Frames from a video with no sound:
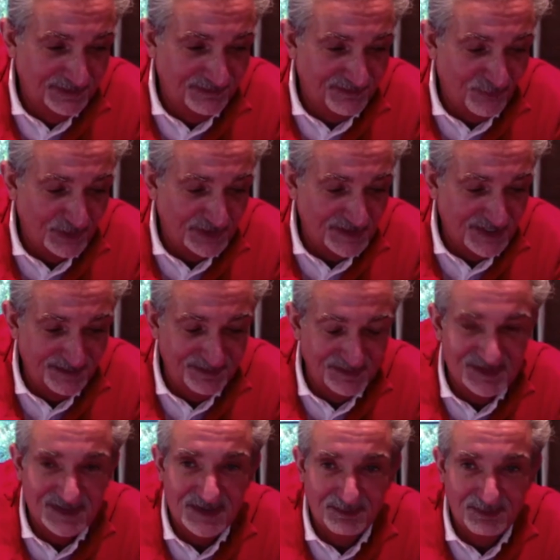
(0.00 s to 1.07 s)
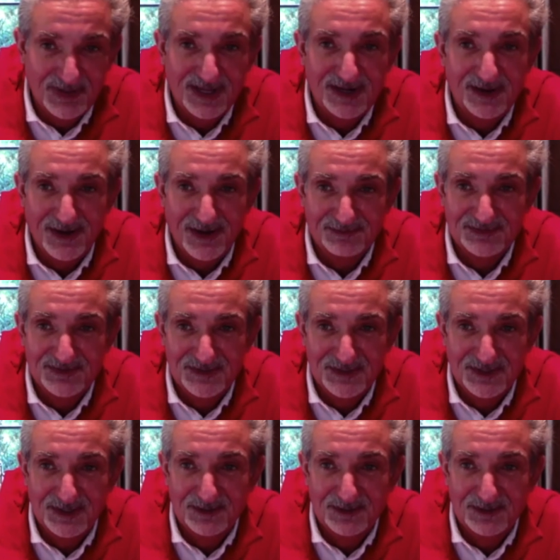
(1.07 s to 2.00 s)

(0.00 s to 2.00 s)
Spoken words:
4 teams in the playoffs and you're going